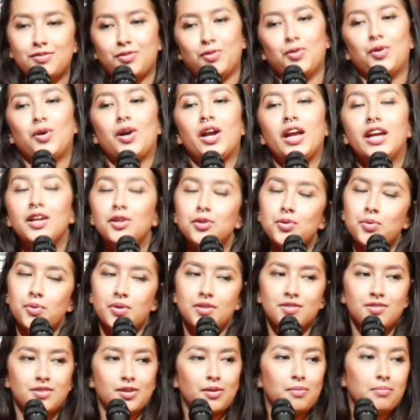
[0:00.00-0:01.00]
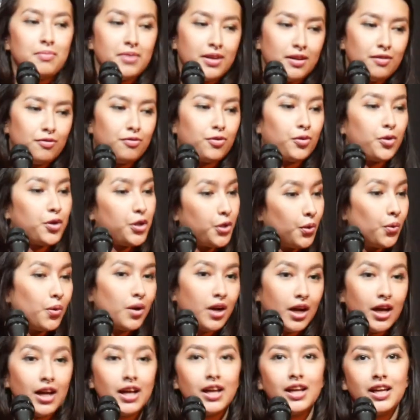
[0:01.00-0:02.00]
for Hinduism, and for
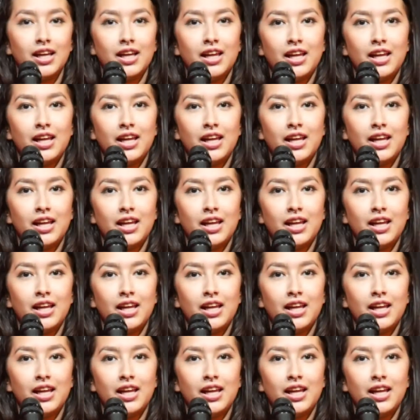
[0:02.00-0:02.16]
yoga.